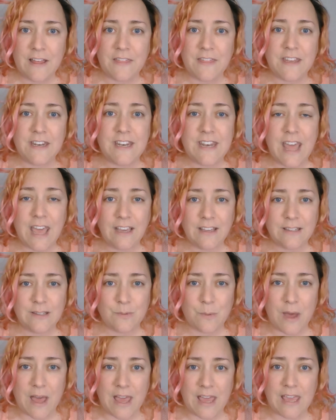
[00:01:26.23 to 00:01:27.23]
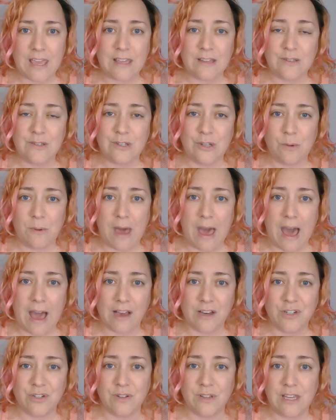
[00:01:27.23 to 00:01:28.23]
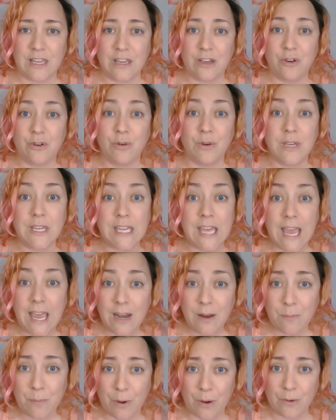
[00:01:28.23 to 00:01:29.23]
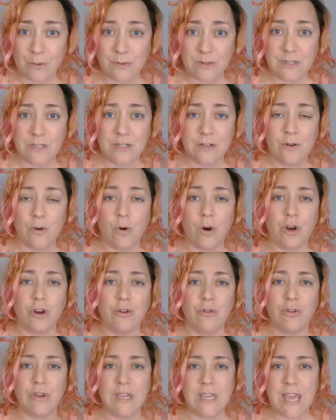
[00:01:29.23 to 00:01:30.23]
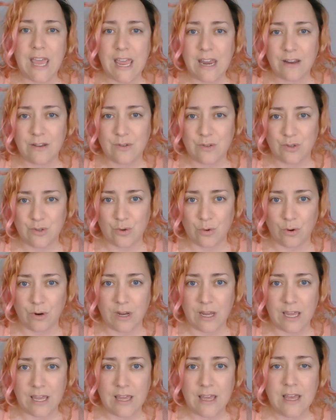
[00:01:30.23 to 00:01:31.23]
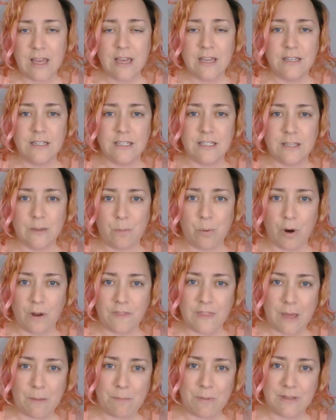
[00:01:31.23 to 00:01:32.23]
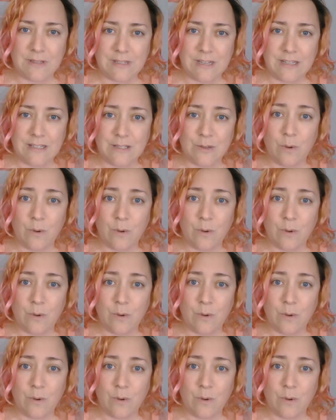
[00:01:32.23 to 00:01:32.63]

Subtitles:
The next way is to actually create a post or create a story to support that business.